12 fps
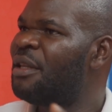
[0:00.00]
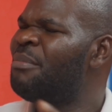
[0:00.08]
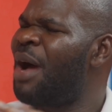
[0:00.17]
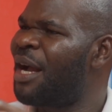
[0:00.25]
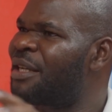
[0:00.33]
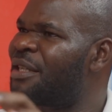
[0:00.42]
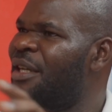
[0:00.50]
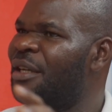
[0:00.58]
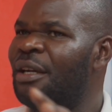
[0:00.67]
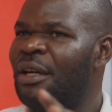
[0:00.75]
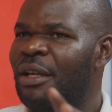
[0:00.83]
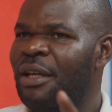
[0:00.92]
The
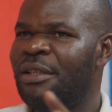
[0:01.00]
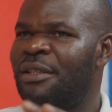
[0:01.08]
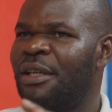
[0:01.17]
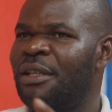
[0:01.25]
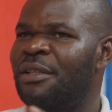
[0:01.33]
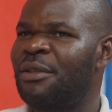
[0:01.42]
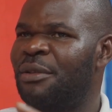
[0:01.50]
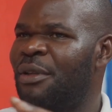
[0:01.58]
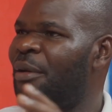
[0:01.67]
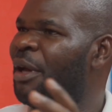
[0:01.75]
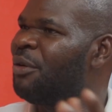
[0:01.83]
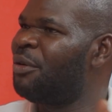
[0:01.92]
marketing, it's
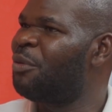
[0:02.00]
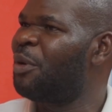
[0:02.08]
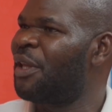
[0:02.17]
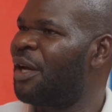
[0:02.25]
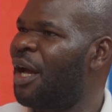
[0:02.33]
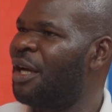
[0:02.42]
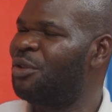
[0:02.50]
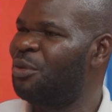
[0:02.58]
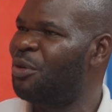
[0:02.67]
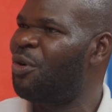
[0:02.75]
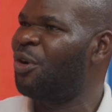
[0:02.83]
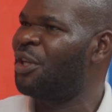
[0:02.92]
I don't know whether I
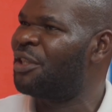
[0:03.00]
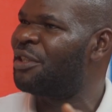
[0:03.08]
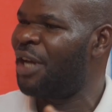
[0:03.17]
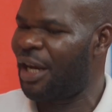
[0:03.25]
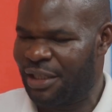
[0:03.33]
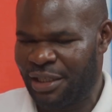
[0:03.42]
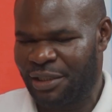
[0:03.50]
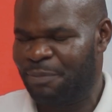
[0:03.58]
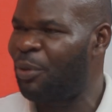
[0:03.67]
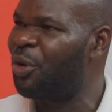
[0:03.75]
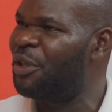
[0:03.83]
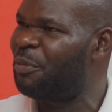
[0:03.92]
should call it at this
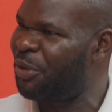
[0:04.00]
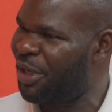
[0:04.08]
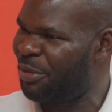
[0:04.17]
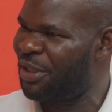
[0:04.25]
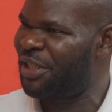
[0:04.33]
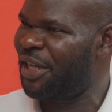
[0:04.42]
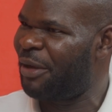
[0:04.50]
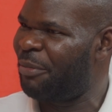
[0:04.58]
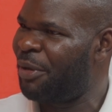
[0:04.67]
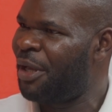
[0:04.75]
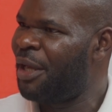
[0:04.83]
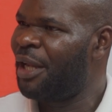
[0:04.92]
point pyramid scheme.